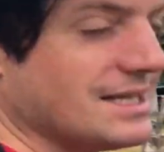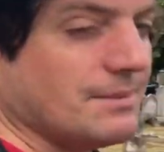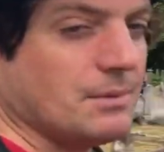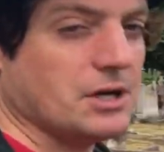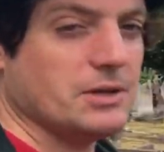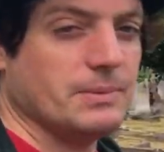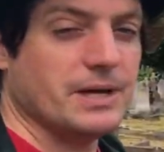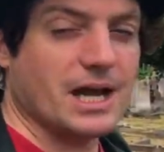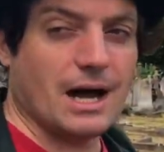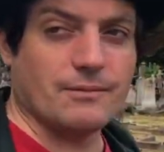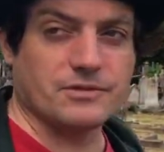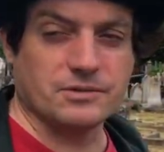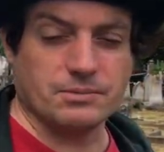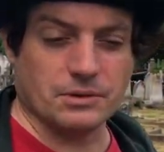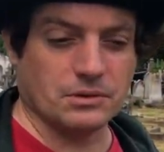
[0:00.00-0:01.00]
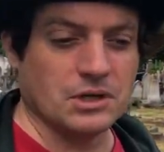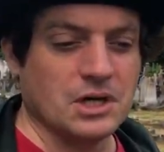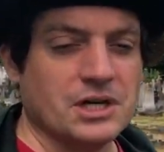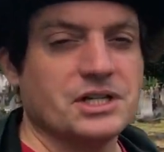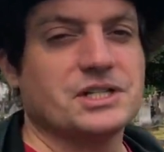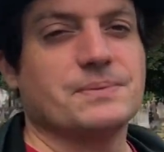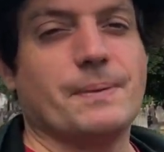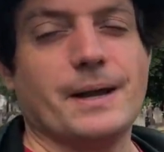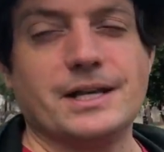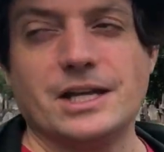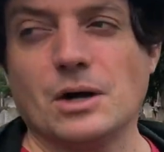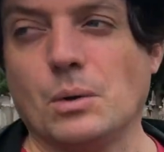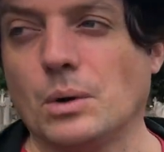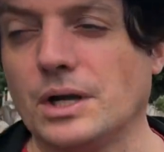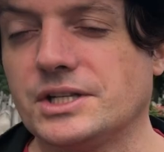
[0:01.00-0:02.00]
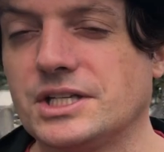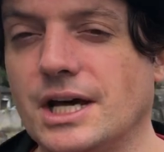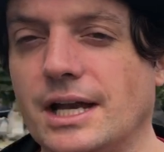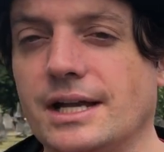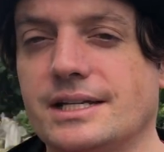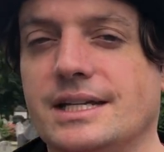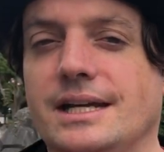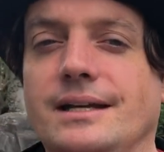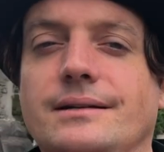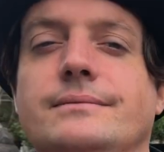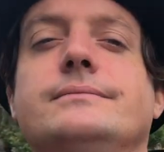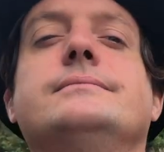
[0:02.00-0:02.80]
somewhere you'd be comfortable spending all eternity?